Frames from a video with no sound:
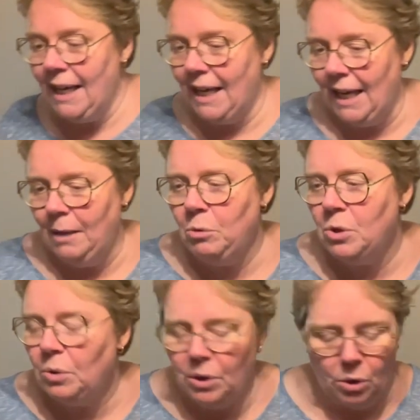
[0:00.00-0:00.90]
came
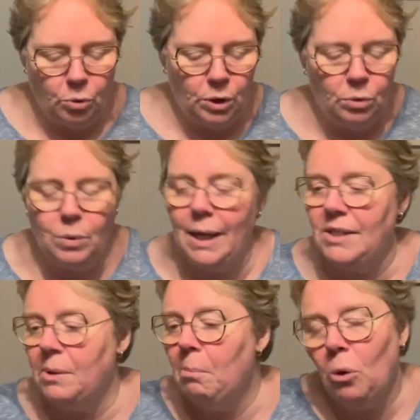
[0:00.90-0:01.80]
to know you
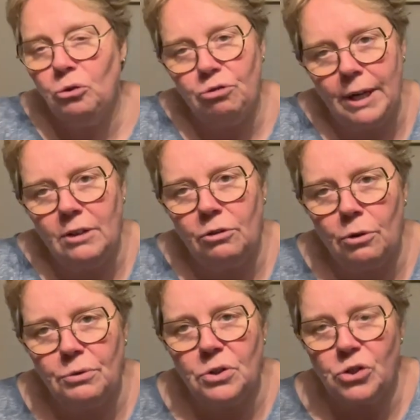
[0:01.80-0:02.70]
as a moderator
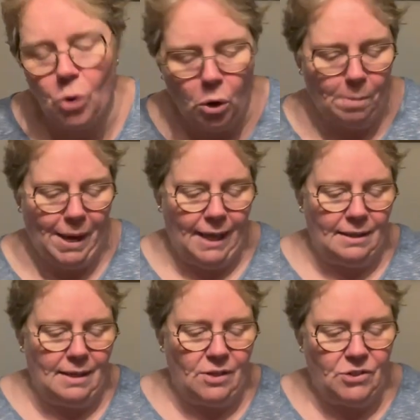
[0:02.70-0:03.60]
of the sock
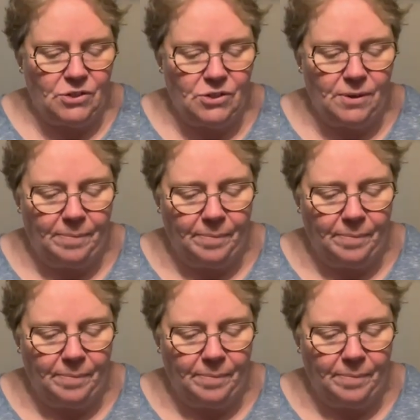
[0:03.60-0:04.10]
madness.